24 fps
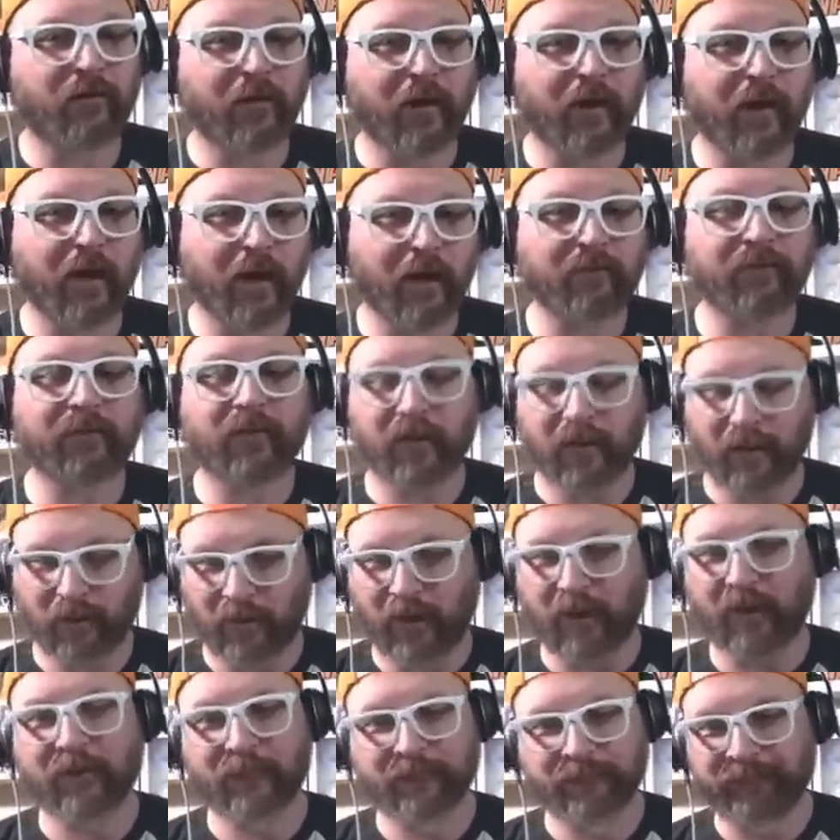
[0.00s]
Yeah, it
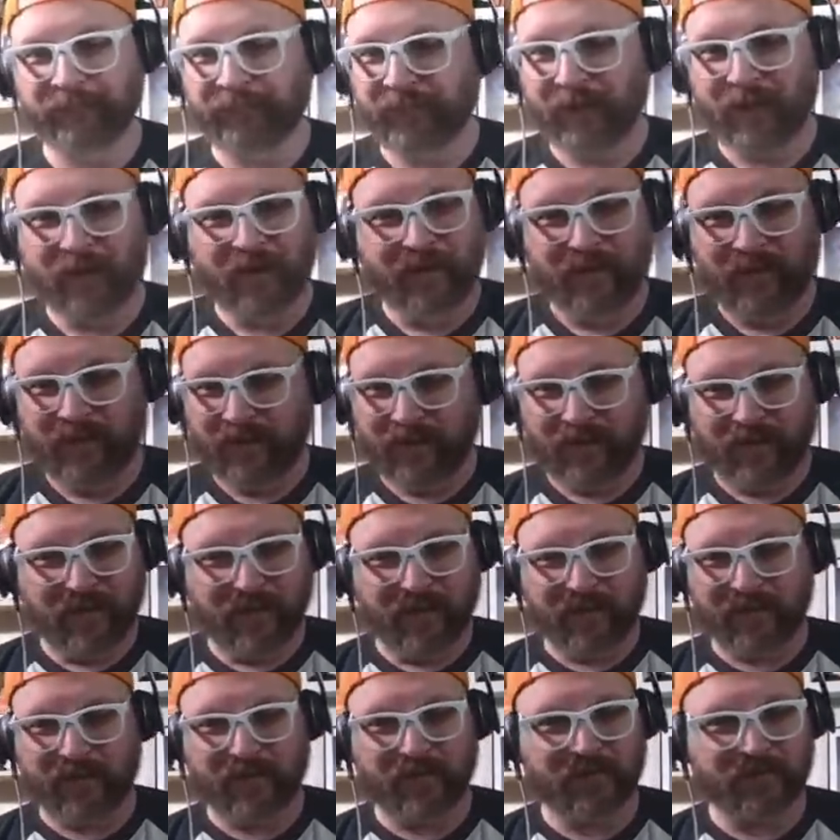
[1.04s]
was it was when Milton was
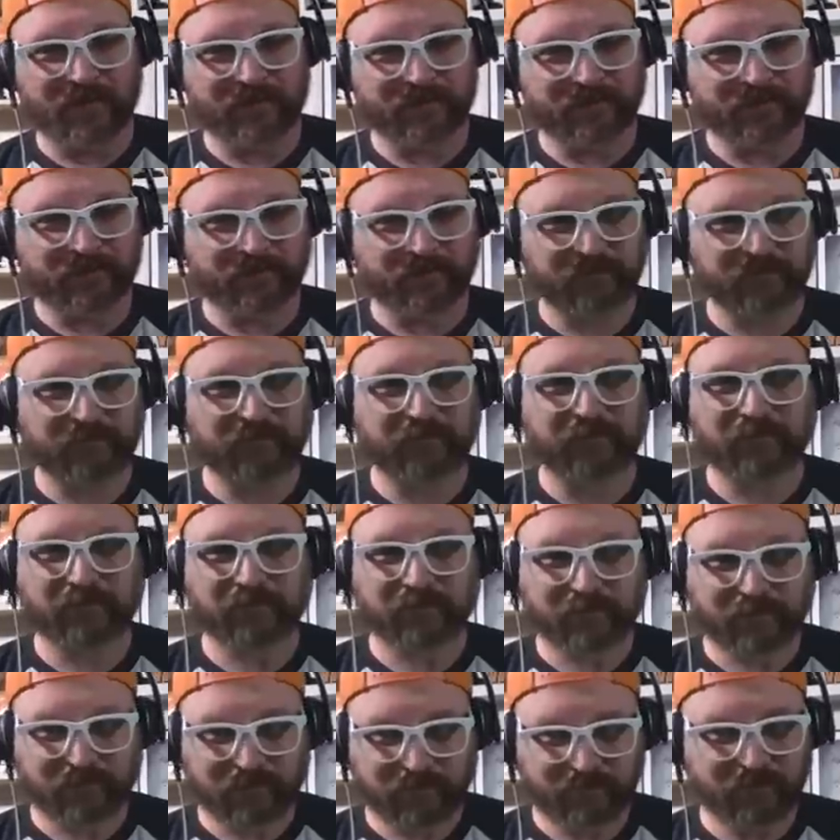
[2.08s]
in the game and they went down
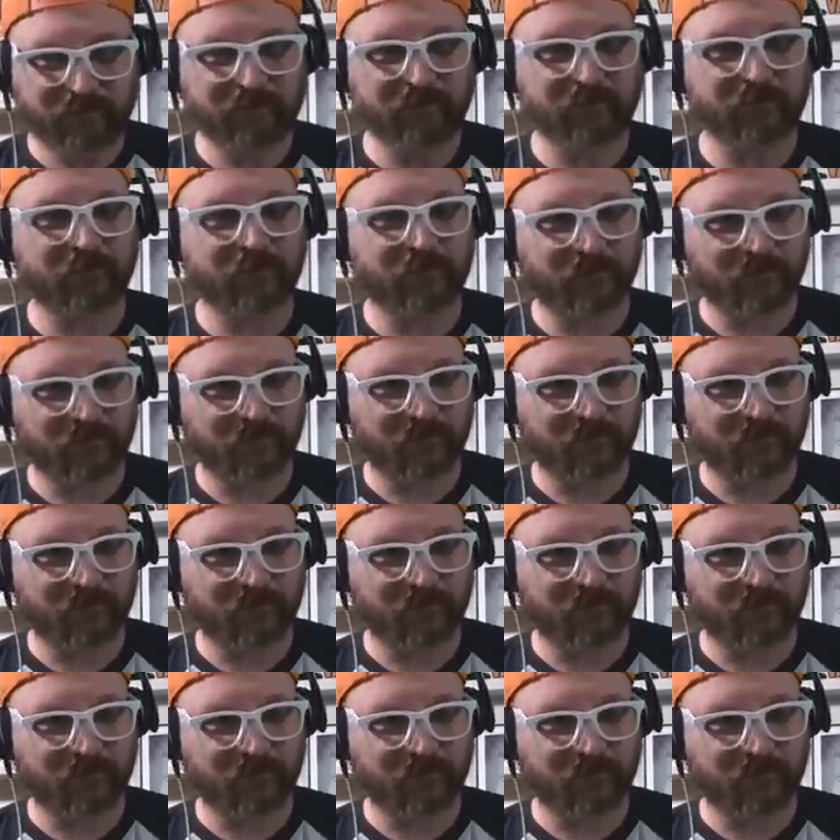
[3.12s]
and they ended up.